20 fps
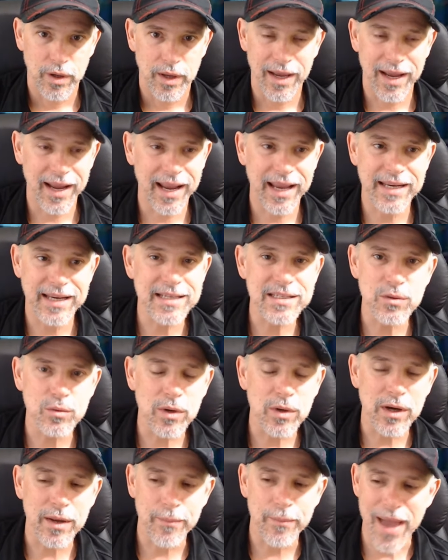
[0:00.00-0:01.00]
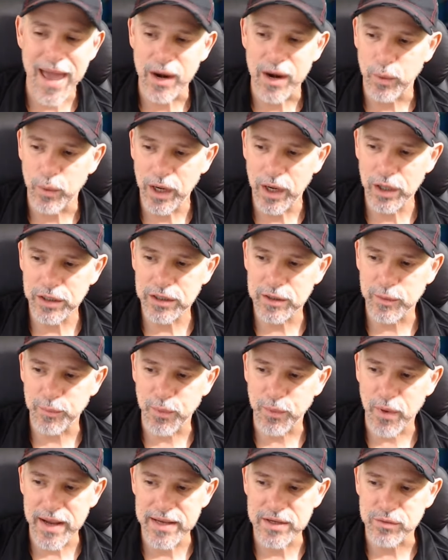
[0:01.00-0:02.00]
It doesn't really matter. We looked at the
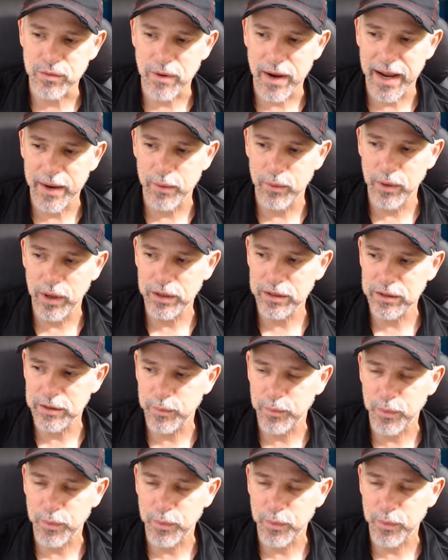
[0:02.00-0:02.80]
price, right? We looked at the